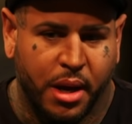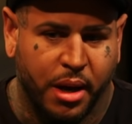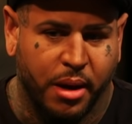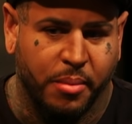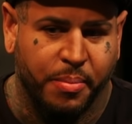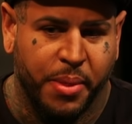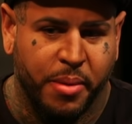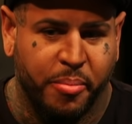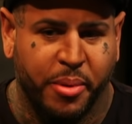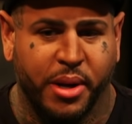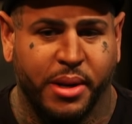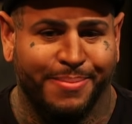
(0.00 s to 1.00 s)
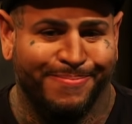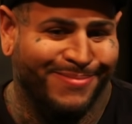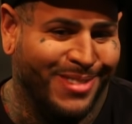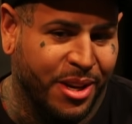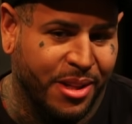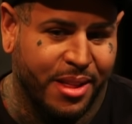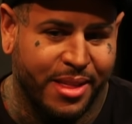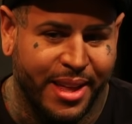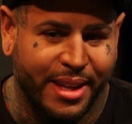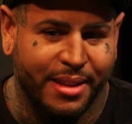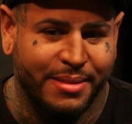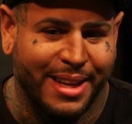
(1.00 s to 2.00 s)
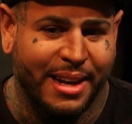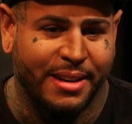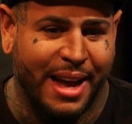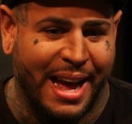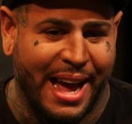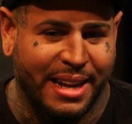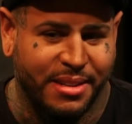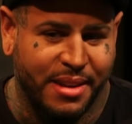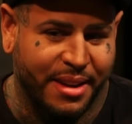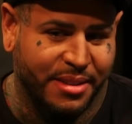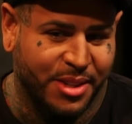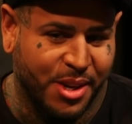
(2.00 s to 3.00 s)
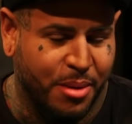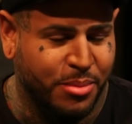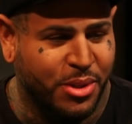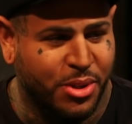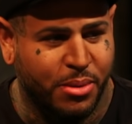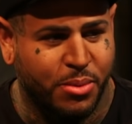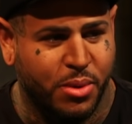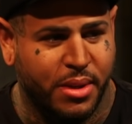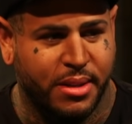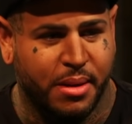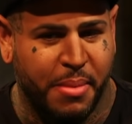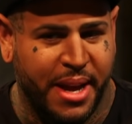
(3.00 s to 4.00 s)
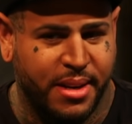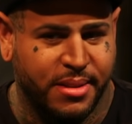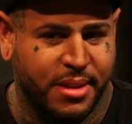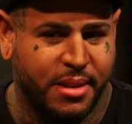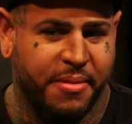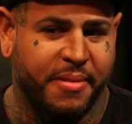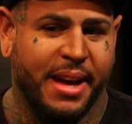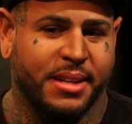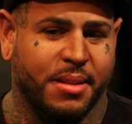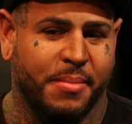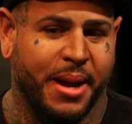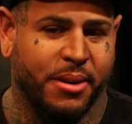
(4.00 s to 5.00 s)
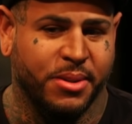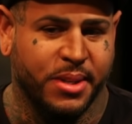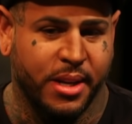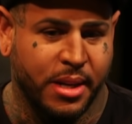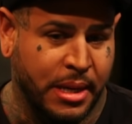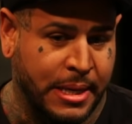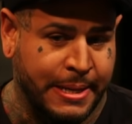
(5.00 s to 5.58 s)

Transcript: But the other thing that I had to come to terms with as a man is that the fact of the matter is that